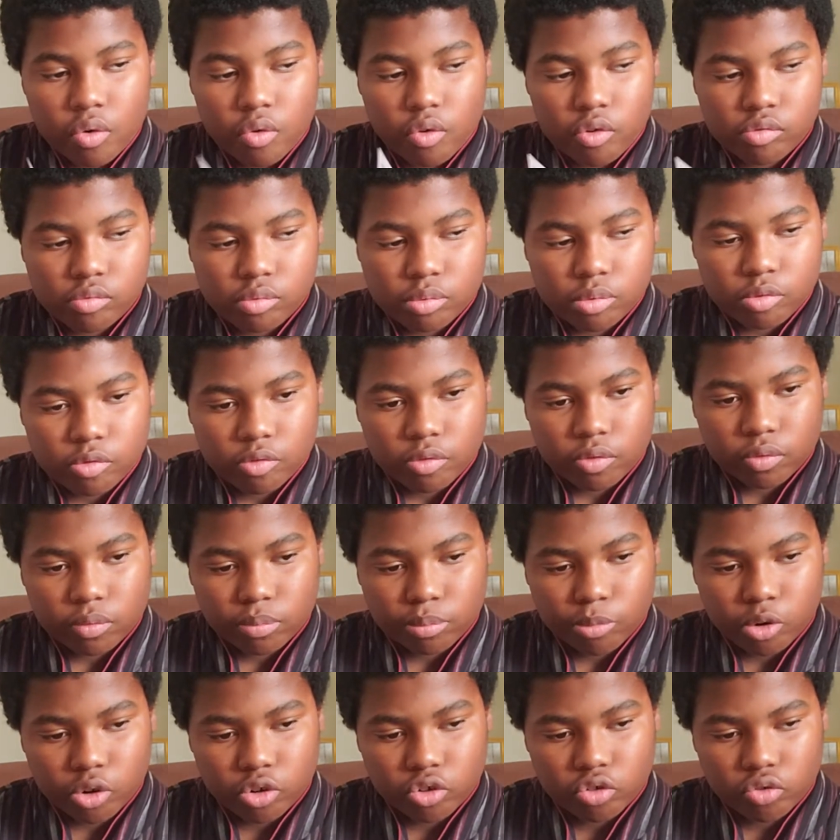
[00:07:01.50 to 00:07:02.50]
roof
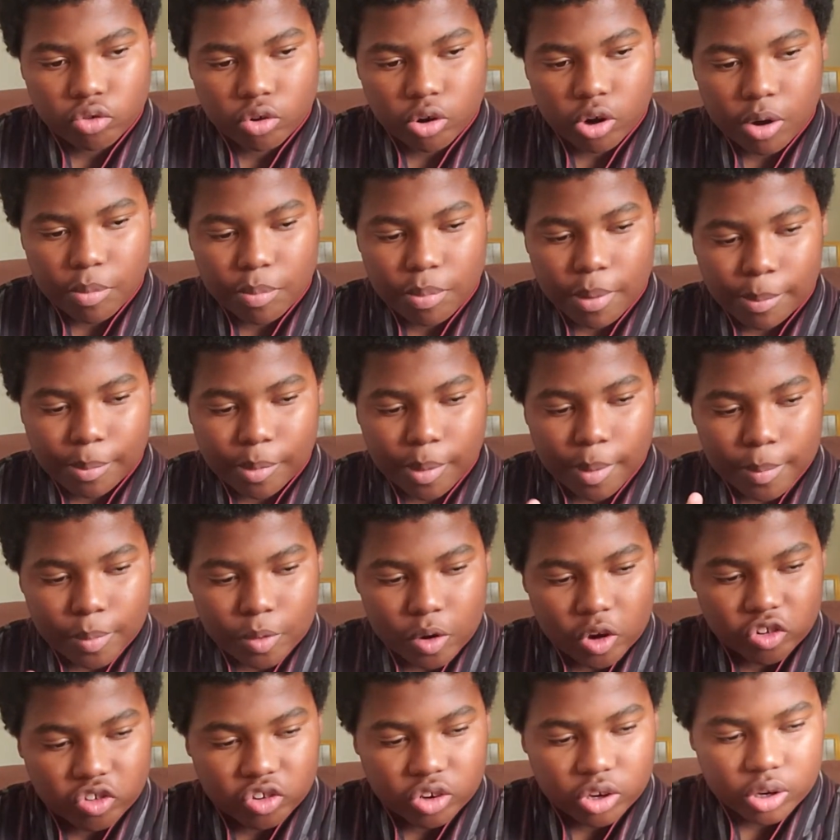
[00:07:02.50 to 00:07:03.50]
moisture, proper
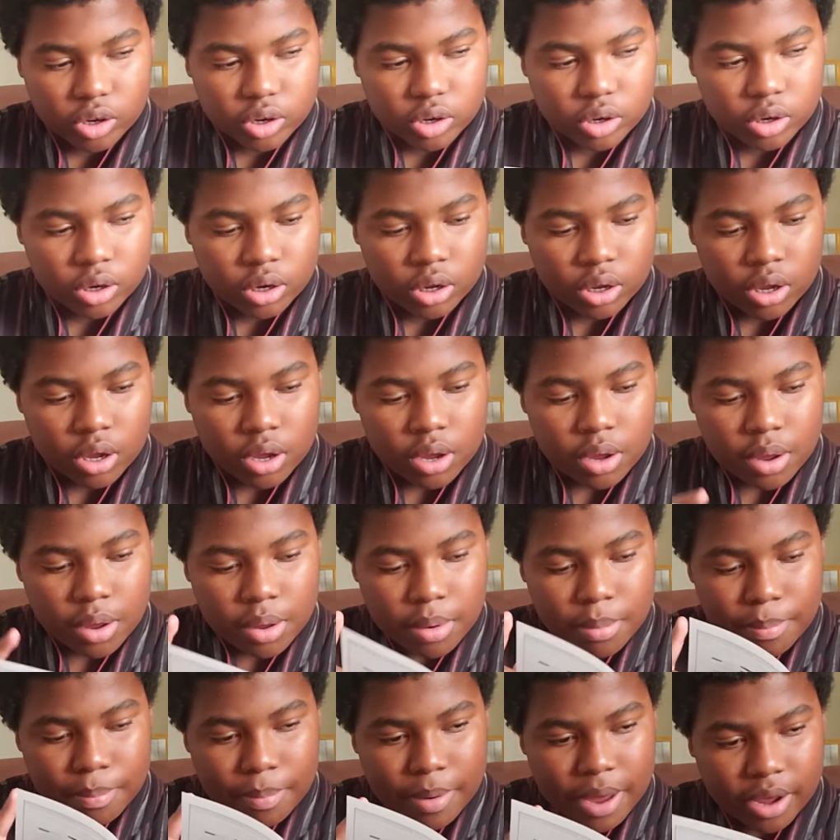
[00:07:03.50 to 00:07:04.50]
operation,
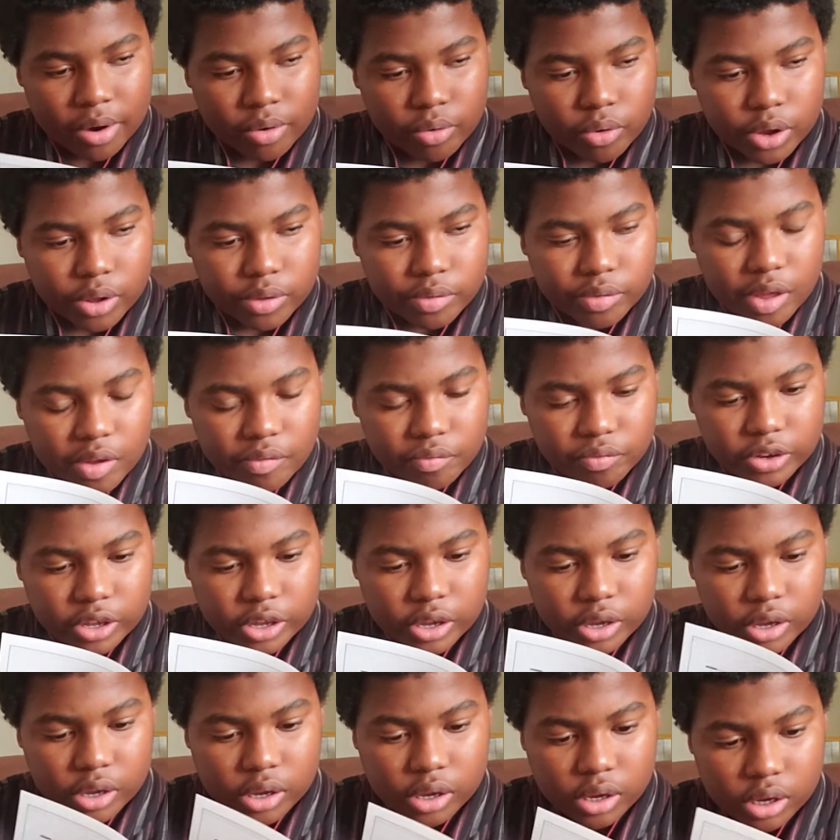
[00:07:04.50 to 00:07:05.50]
battery
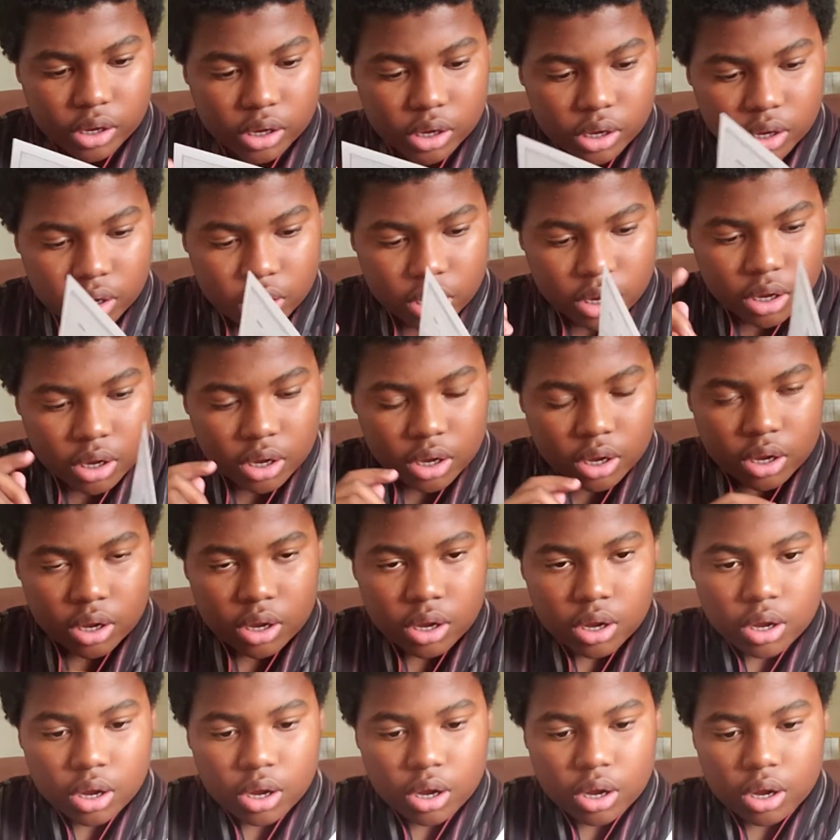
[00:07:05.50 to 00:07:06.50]
safety.
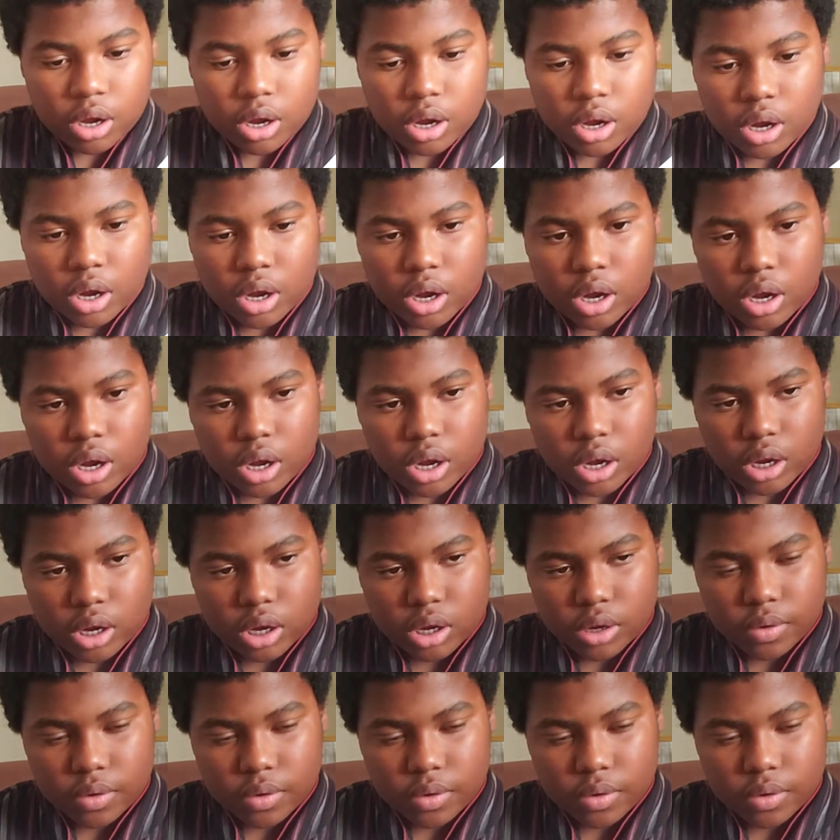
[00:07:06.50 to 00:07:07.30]
Uh,